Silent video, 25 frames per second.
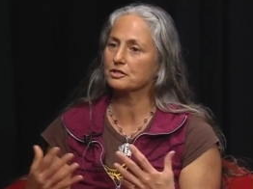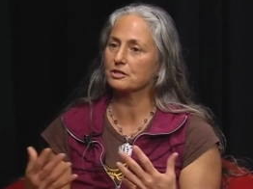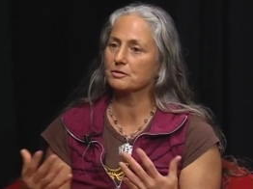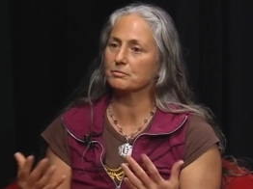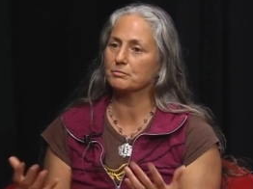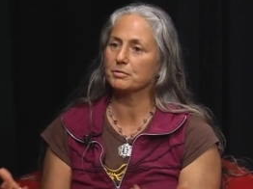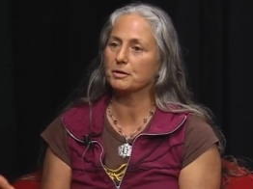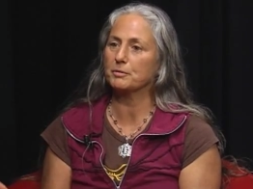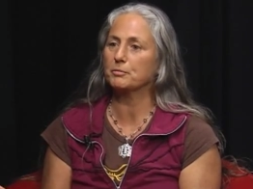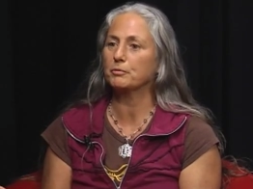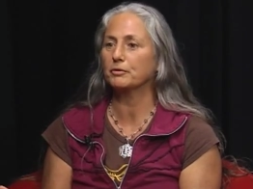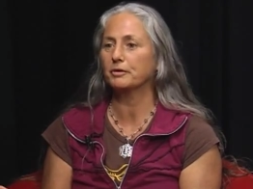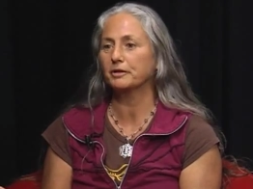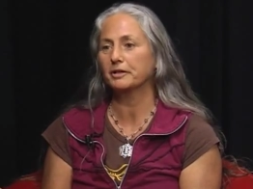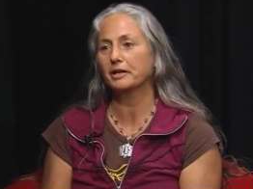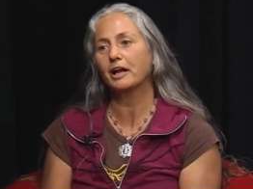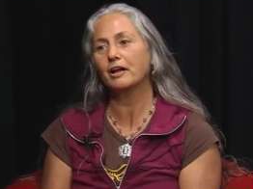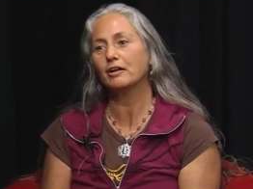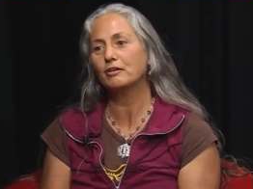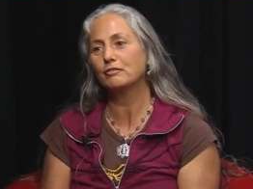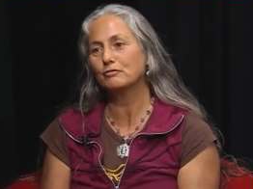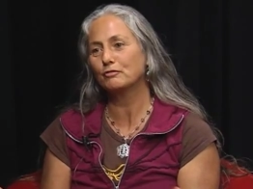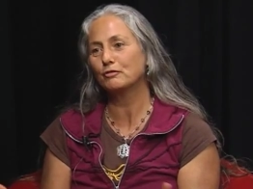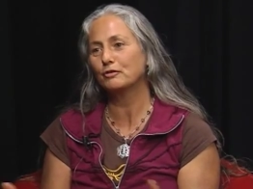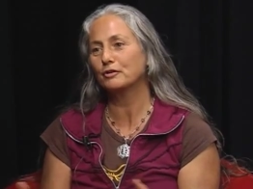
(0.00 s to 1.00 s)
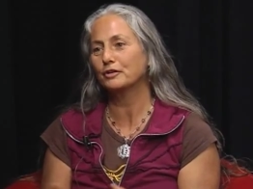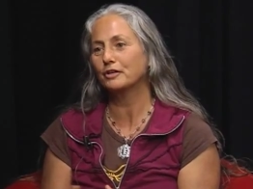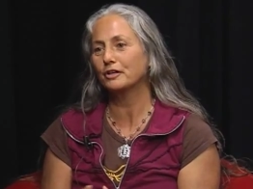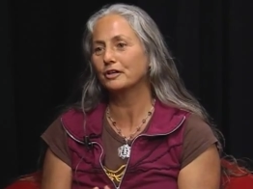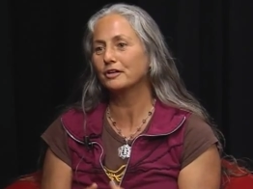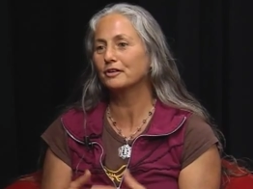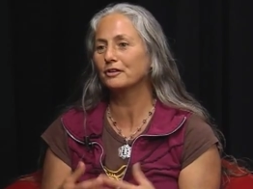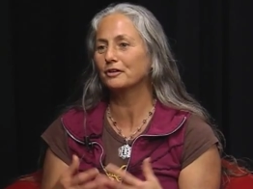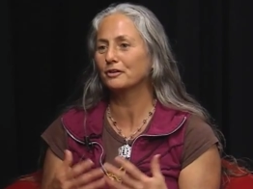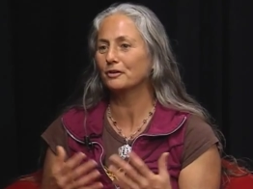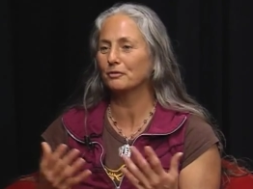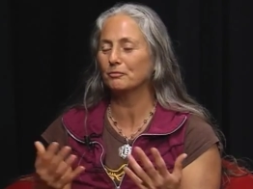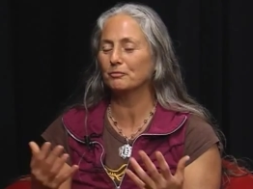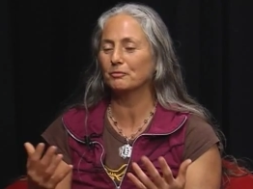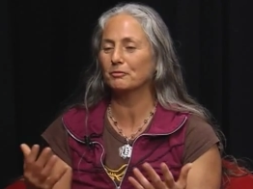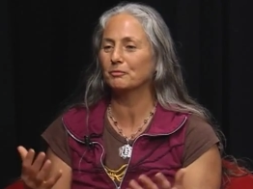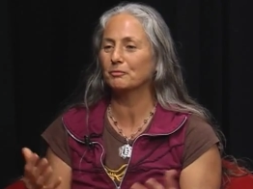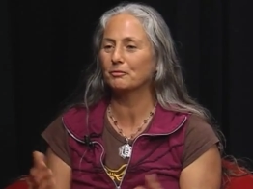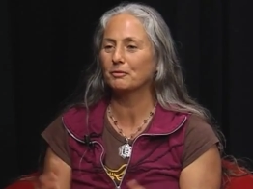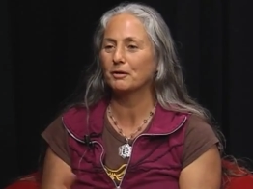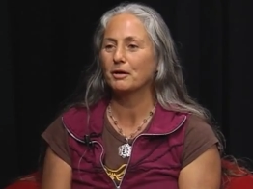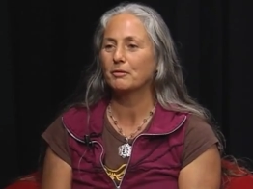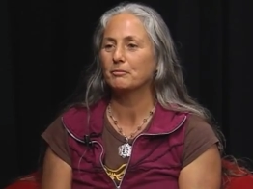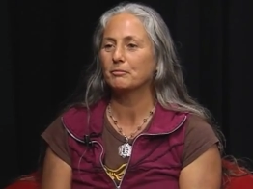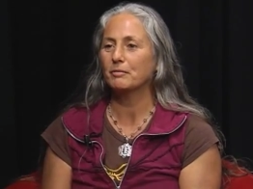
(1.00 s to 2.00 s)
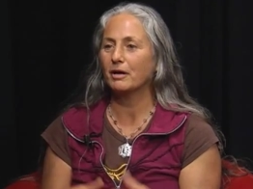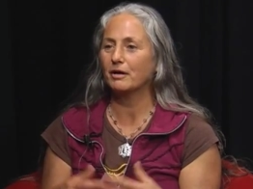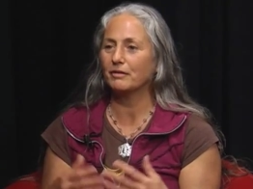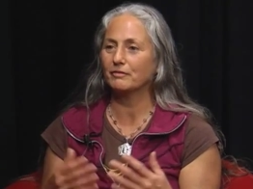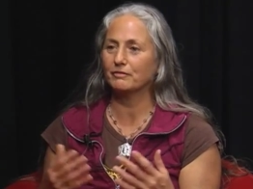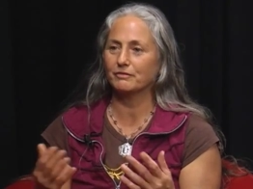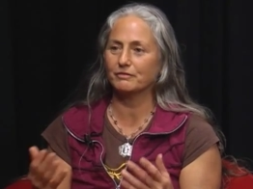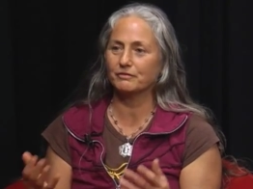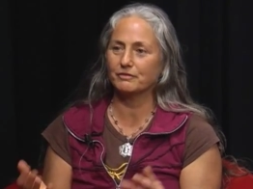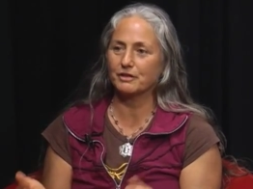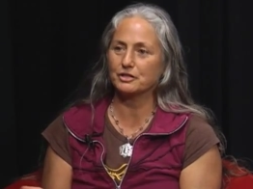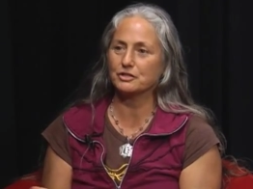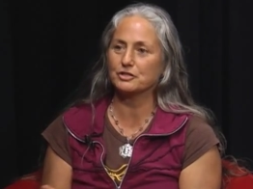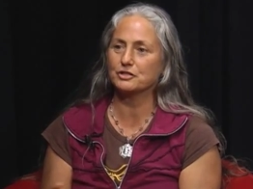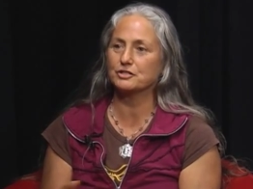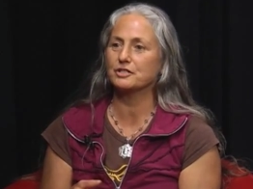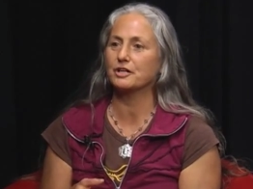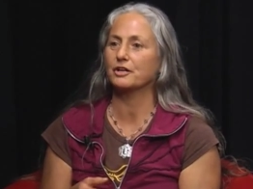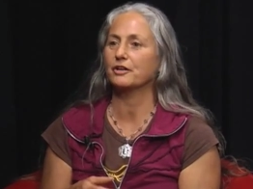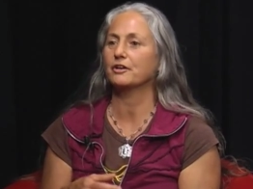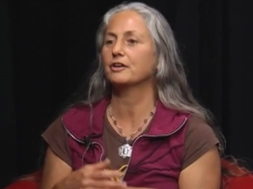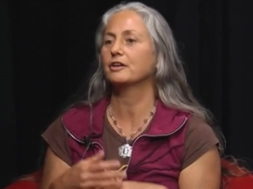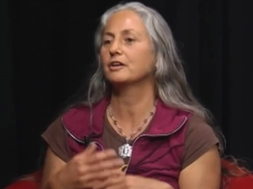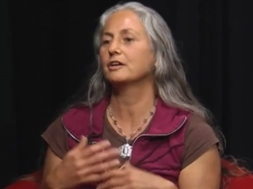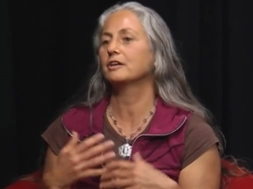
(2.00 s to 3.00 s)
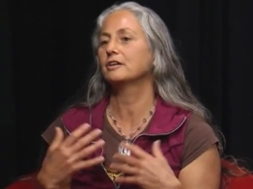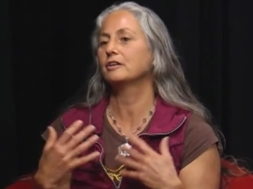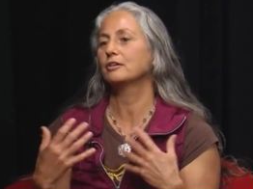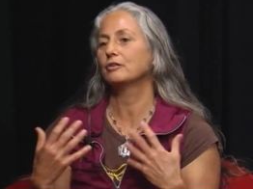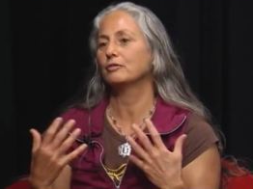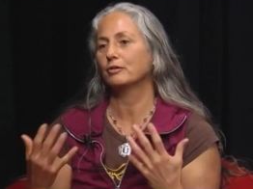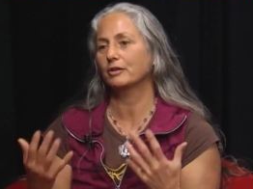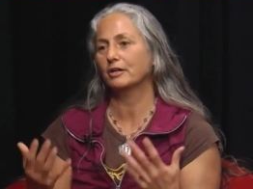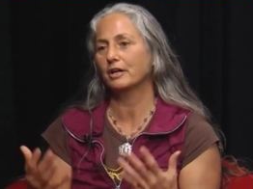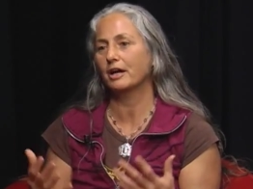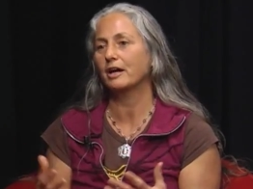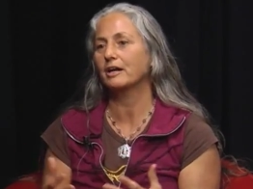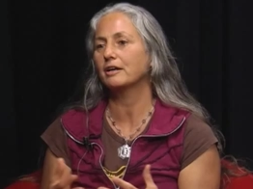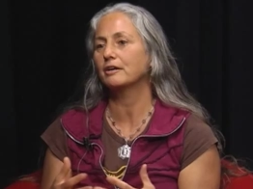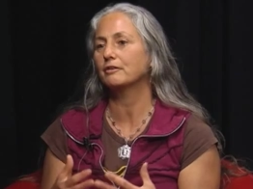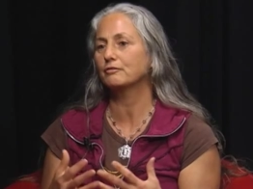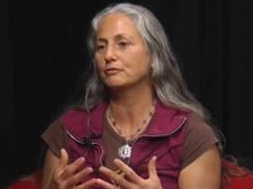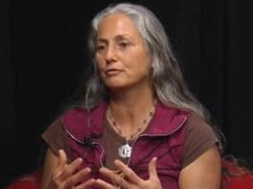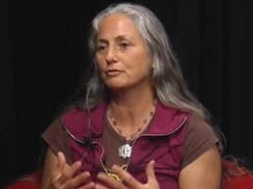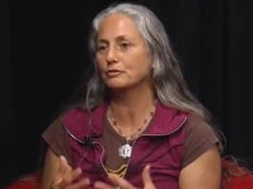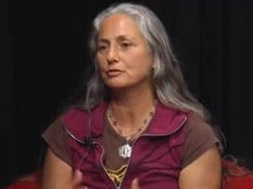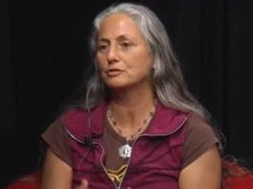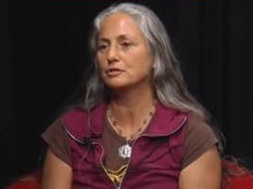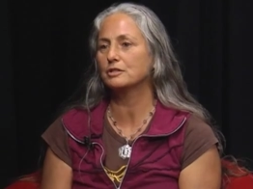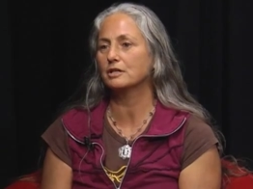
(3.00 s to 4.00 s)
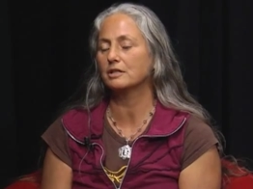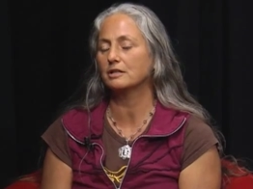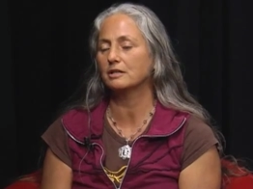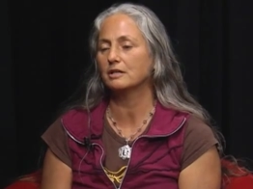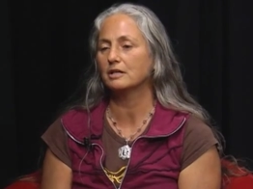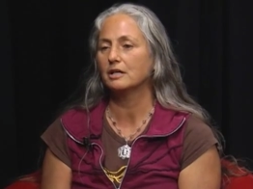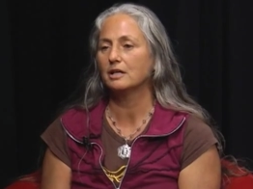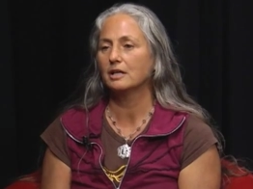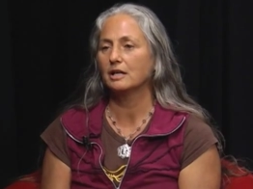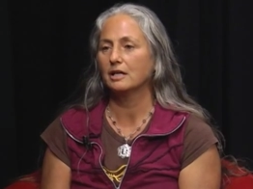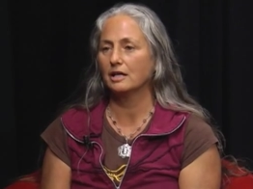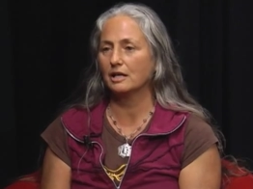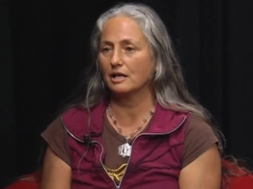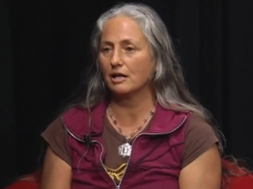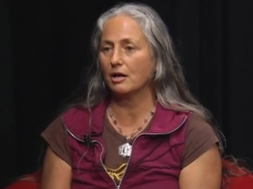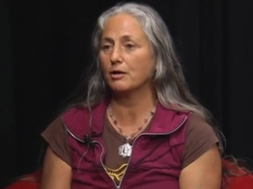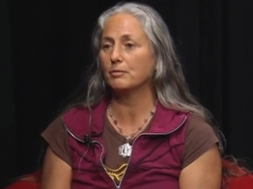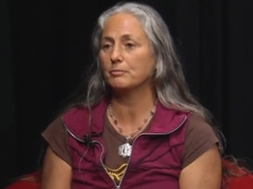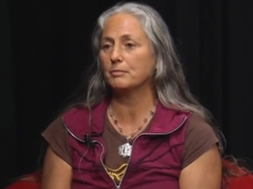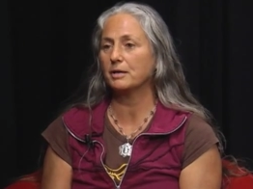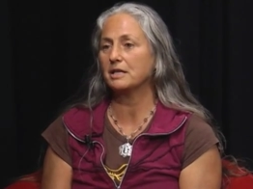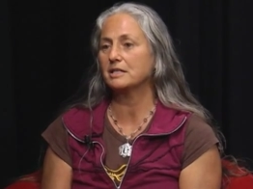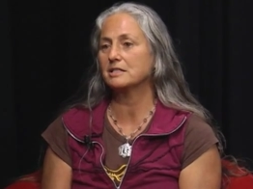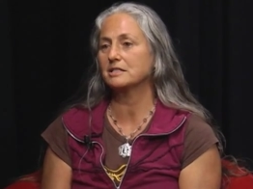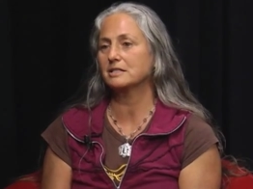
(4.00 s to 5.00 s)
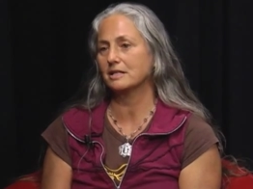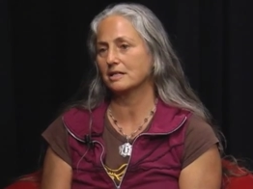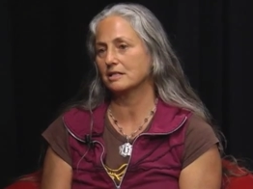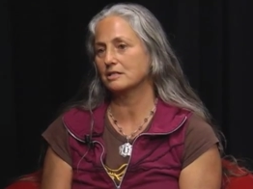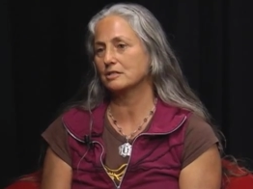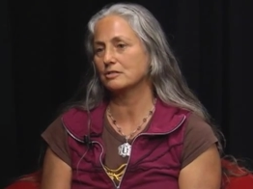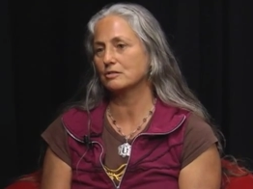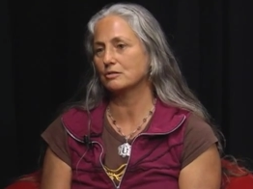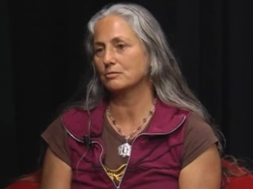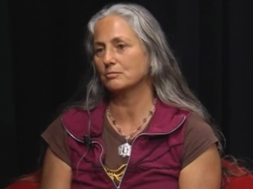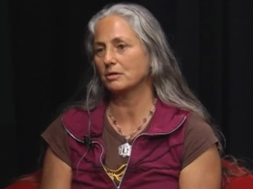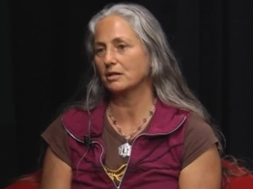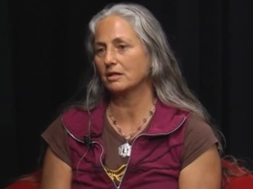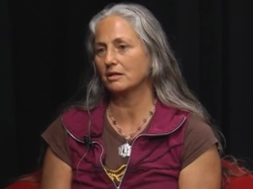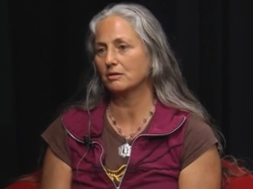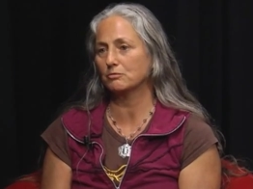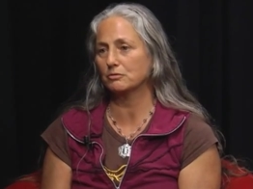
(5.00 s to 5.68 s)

And people in California, you know, about vegetarian and organic foods, and it all made sense to me.